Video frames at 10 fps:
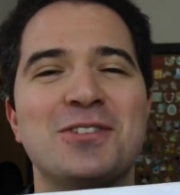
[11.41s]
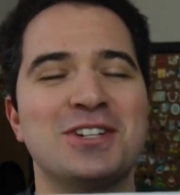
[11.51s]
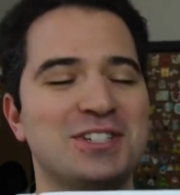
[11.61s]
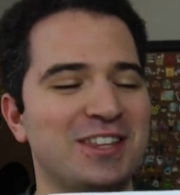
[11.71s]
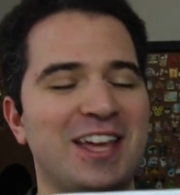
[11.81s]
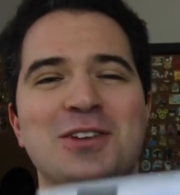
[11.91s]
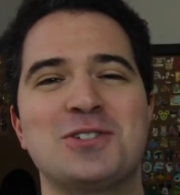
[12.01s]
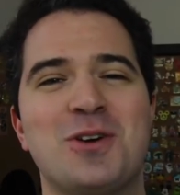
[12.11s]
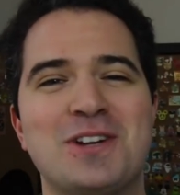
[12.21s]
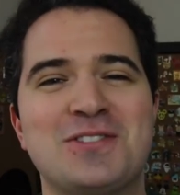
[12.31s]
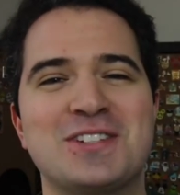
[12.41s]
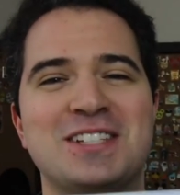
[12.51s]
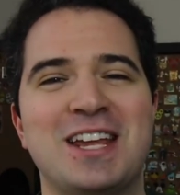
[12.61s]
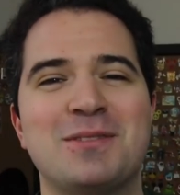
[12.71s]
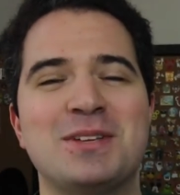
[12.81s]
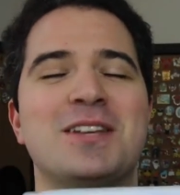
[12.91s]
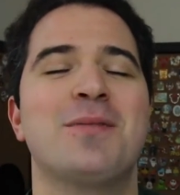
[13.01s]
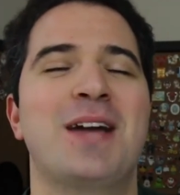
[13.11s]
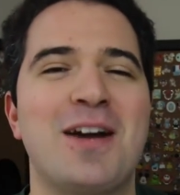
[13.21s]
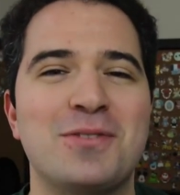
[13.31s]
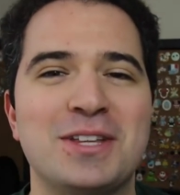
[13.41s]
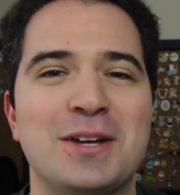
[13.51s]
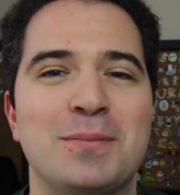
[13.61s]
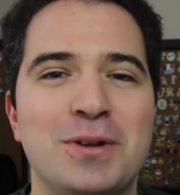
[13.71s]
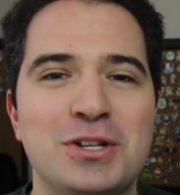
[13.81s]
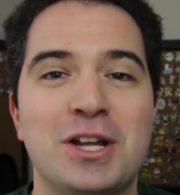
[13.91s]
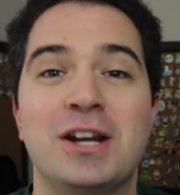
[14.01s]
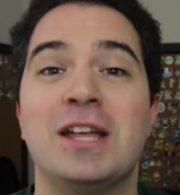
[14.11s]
Christian, thank you so much for sending me something. I really appreciate